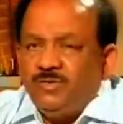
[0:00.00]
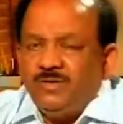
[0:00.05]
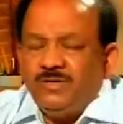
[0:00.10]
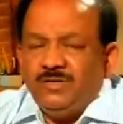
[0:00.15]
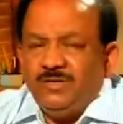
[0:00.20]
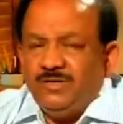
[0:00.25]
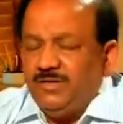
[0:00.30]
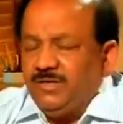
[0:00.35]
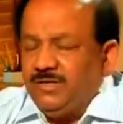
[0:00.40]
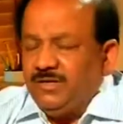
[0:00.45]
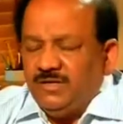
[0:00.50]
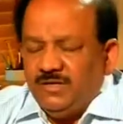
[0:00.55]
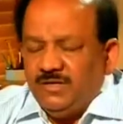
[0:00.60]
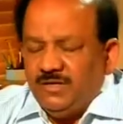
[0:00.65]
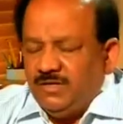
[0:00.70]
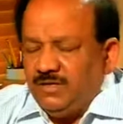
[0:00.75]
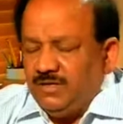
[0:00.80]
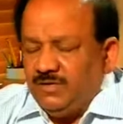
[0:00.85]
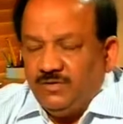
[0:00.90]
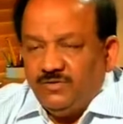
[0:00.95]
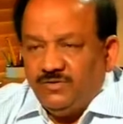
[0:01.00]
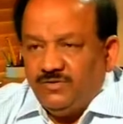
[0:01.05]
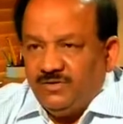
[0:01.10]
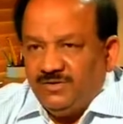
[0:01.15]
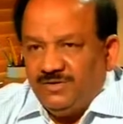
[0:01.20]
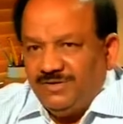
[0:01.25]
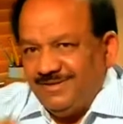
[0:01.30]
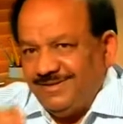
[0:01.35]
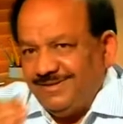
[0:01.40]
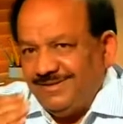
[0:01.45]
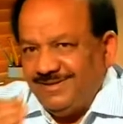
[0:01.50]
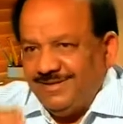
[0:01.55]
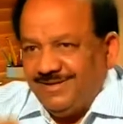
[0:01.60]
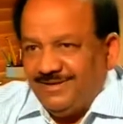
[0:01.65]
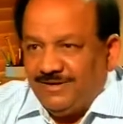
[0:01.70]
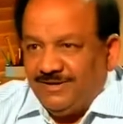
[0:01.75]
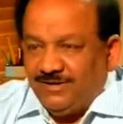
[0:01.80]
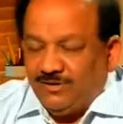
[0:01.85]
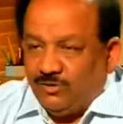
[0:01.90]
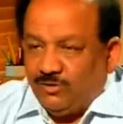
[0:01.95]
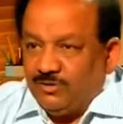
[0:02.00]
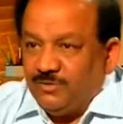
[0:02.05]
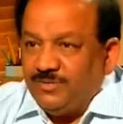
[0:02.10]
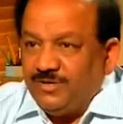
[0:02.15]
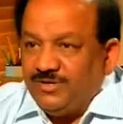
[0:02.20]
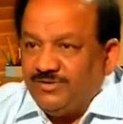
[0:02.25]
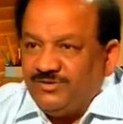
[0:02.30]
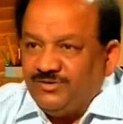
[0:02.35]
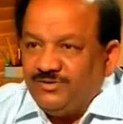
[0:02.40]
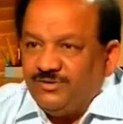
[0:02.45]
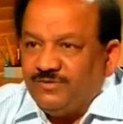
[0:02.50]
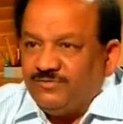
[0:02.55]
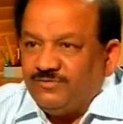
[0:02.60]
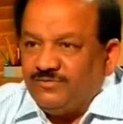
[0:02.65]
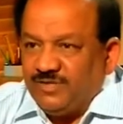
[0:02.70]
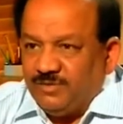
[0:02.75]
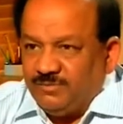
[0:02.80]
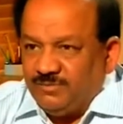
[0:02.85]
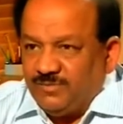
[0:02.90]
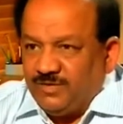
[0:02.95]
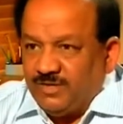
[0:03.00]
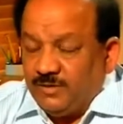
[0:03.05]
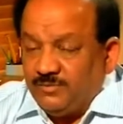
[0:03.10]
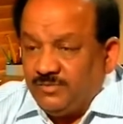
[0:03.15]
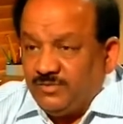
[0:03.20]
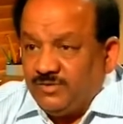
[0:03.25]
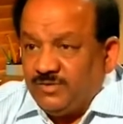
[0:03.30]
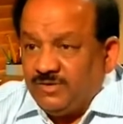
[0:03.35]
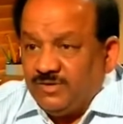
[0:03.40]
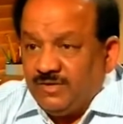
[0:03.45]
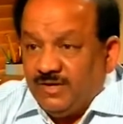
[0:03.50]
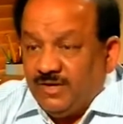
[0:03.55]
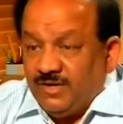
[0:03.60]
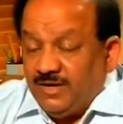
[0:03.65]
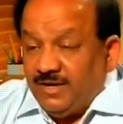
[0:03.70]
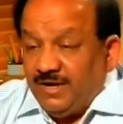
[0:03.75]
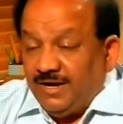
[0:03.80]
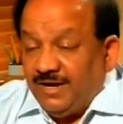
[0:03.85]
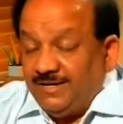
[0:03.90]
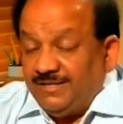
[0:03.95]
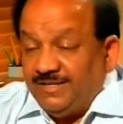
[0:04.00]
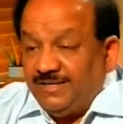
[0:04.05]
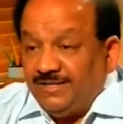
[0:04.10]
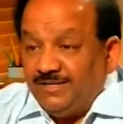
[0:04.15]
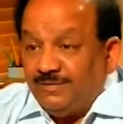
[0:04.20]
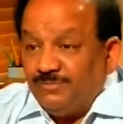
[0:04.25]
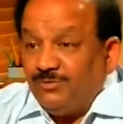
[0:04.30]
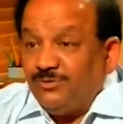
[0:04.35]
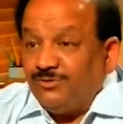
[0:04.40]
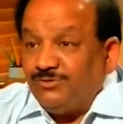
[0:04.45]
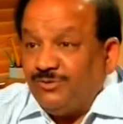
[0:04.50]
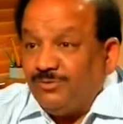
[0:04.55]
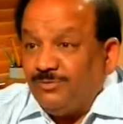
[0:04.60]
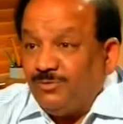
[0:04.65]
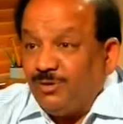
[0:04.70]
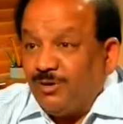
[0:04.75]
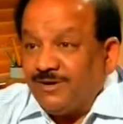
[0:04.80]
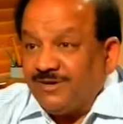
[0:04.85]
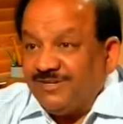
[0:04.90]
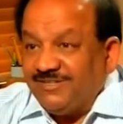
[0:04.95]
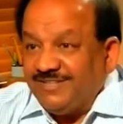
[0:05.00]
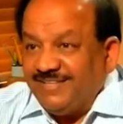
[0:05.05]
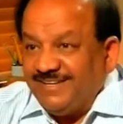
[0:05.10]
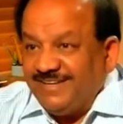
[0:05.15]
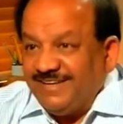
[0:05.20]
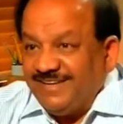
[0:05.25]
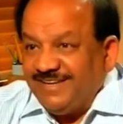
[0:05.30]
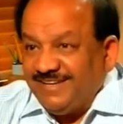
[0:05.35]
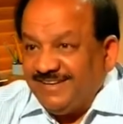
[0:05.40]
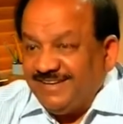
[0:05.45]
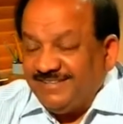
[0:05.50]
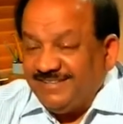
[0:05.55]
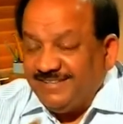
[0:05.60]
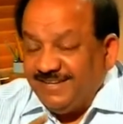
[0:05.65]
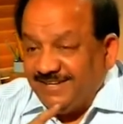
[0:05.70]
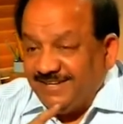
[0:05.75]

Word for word: You see, eh, eh, eh, you see, uh, on the basis of symptoms, and then the most important thing here